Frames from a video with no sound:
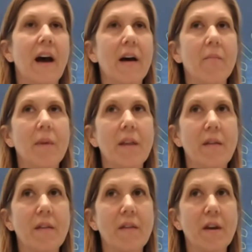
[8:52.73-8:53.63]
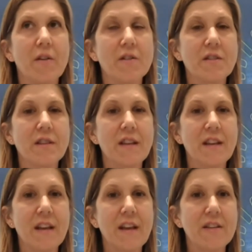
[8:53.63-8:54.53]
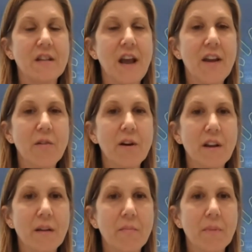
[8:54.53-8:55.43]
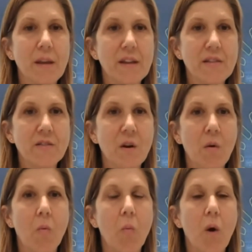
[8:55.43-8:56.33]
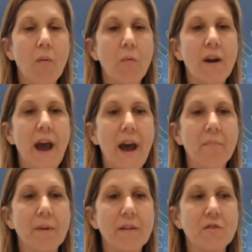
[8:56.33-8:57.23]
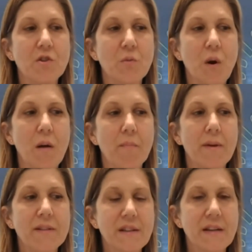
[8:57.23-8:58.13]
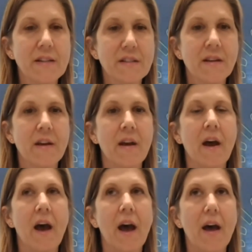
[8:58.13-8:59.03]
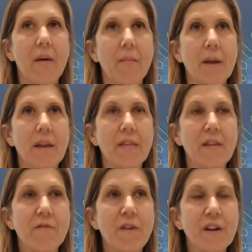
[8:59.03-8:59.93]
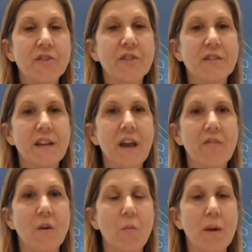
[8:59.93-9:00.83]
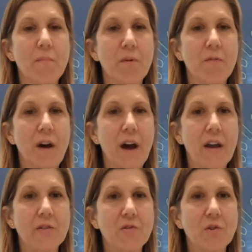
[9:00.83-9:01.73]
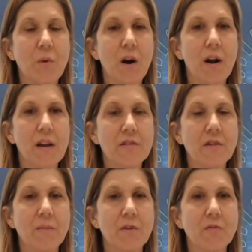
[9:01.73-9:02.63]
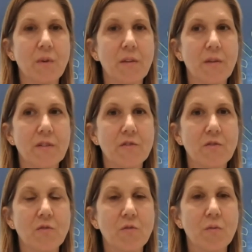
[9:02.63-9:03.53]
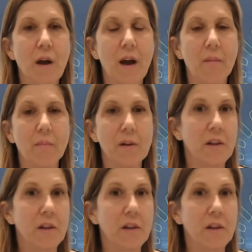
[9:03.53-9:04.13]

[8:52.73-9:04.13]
Um, there's the integrity piece. What would happen to our business um, in the functions, again, that we provide to our customers, whether it's um,